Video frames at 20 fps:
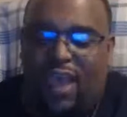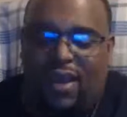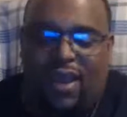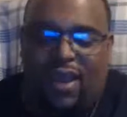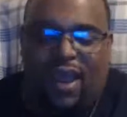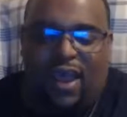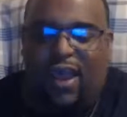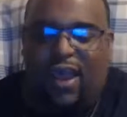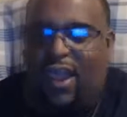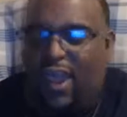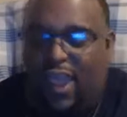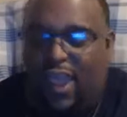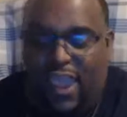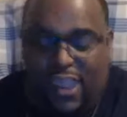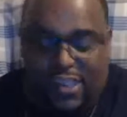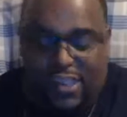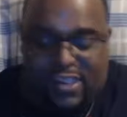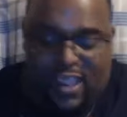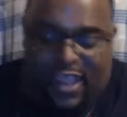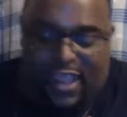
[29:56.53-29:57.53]
Yeah,
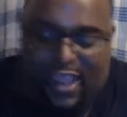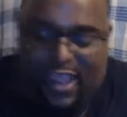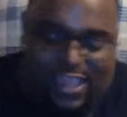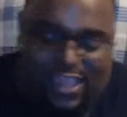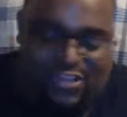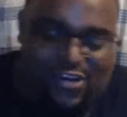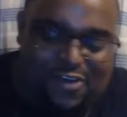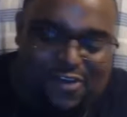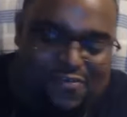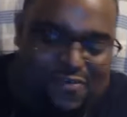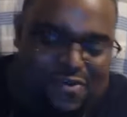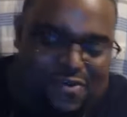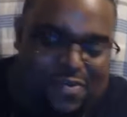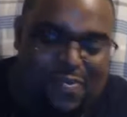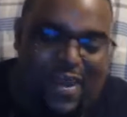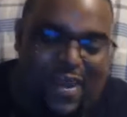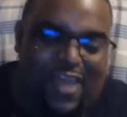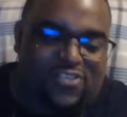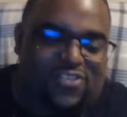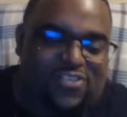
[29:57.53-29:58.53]
I hate
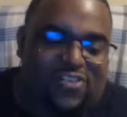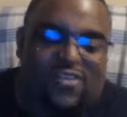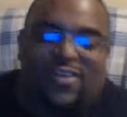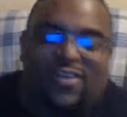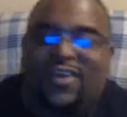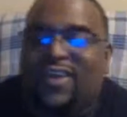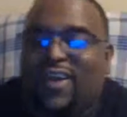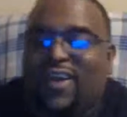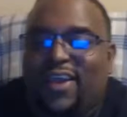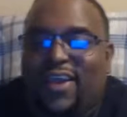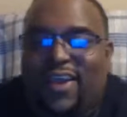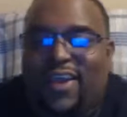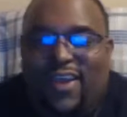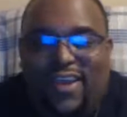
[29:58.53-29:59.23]
Joffrey with a passion.